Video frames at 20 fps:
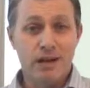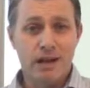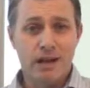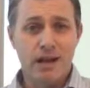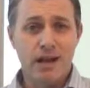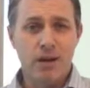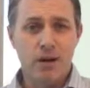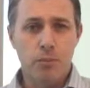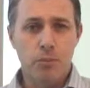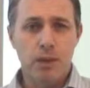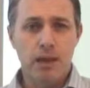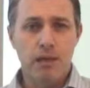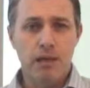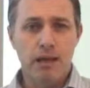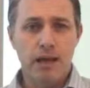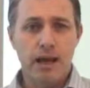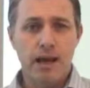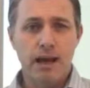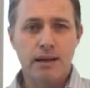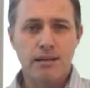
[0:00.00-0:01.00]
and
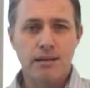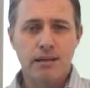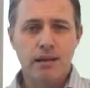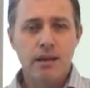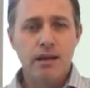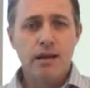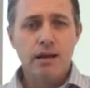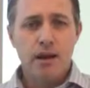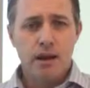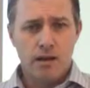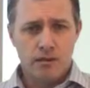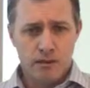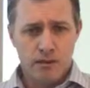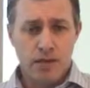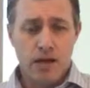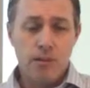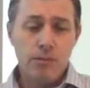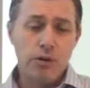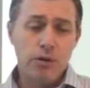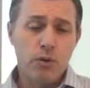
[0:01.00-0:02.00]
Accountability Act. Every
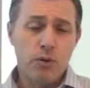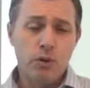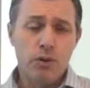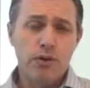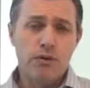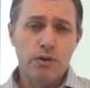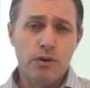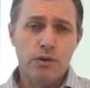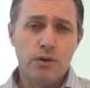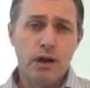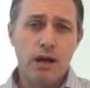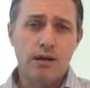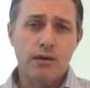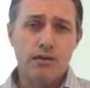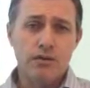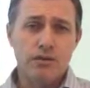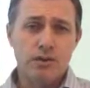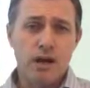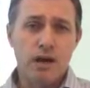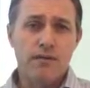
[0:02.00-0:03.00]
time you go into a
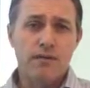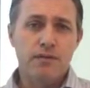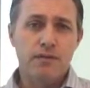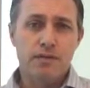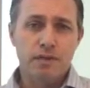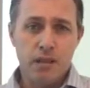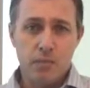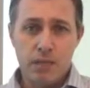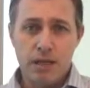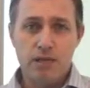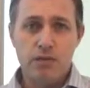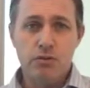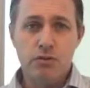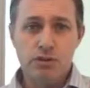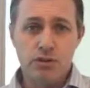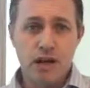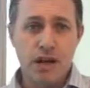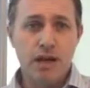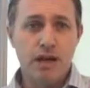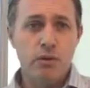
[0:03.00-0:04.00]
doctor's office, they make you
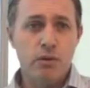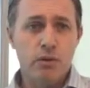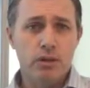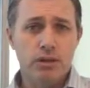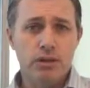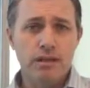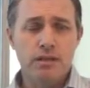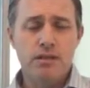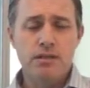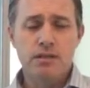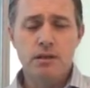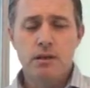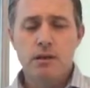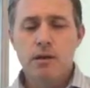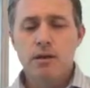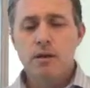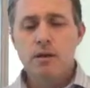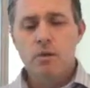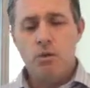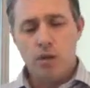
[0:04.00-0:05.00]
sign a release.
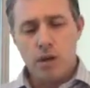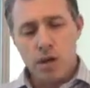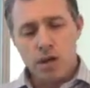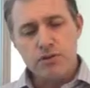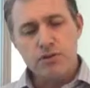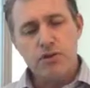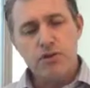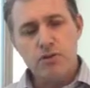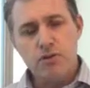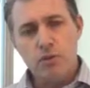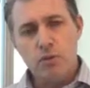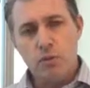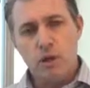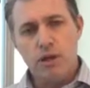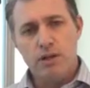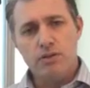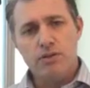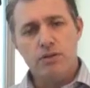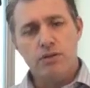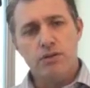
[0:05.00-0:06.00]
We also do
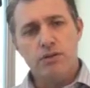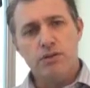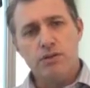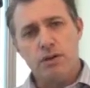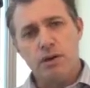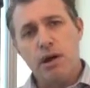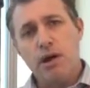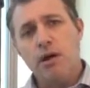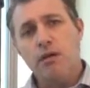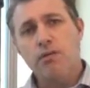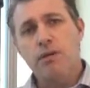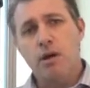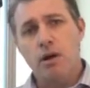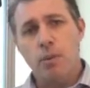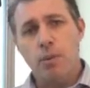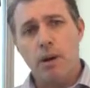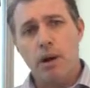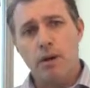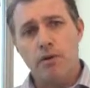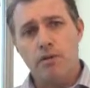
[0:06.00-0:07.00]
one so that your
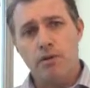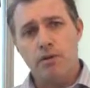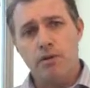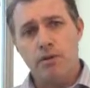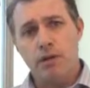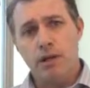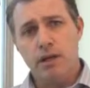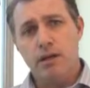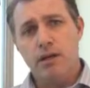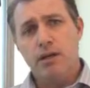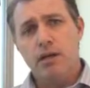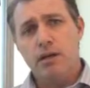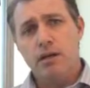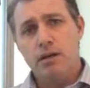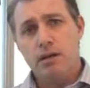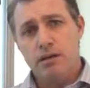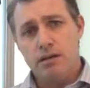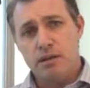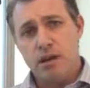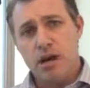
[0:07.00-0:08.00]
healthcare power of attorney
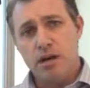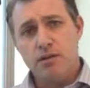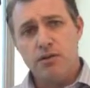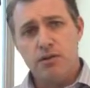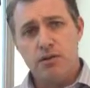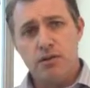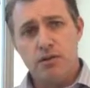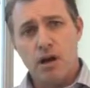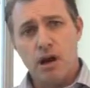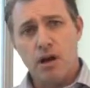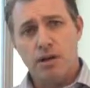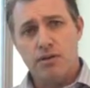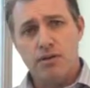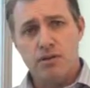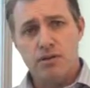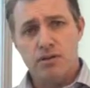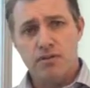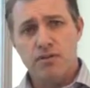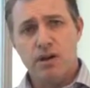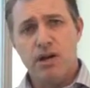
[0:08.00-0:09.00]
can talk to your
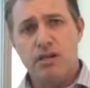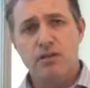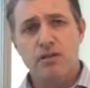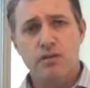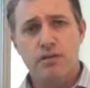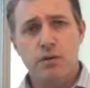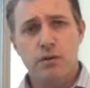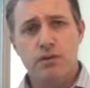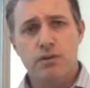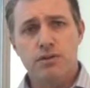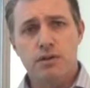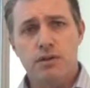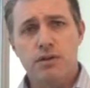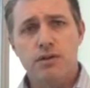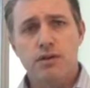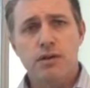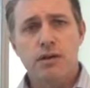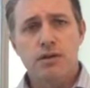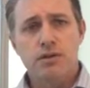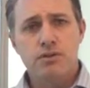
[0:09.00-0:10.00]
doctors and vice versa,
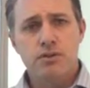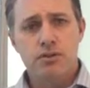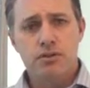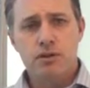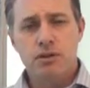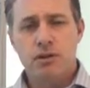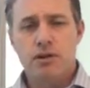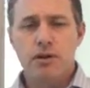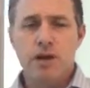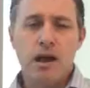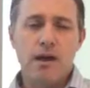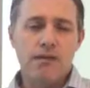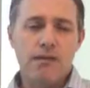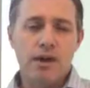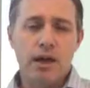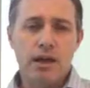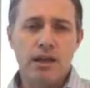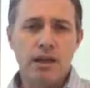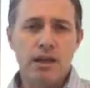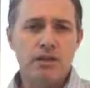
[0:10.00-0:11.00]
so that they're not in
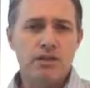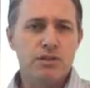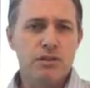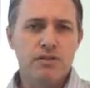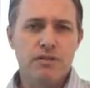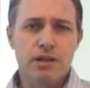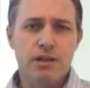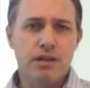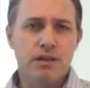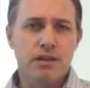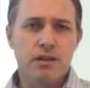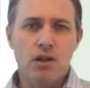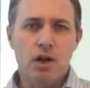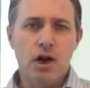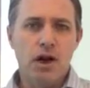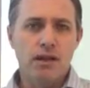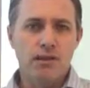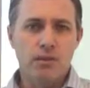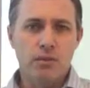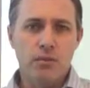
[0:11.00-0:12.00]
violation of any of the
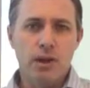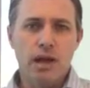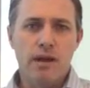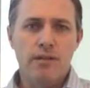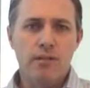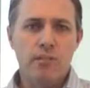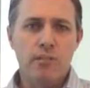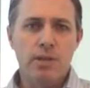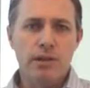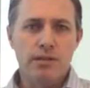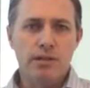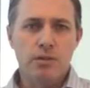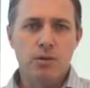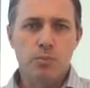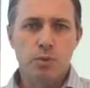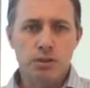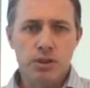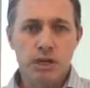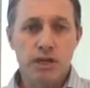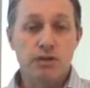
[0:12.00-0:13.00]
laws that we have in place to
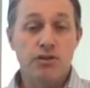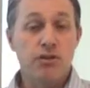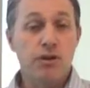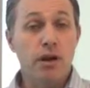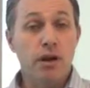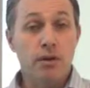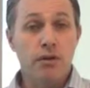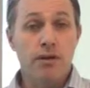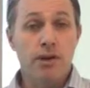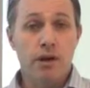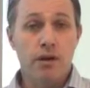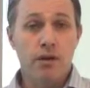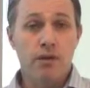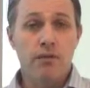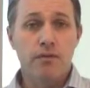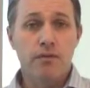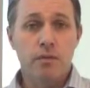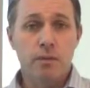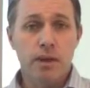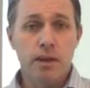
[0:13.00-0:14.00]
protect your healthcare
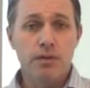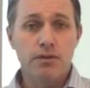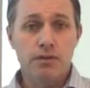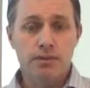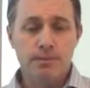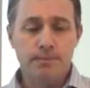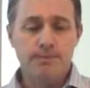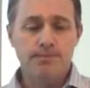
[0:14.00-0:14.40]
information.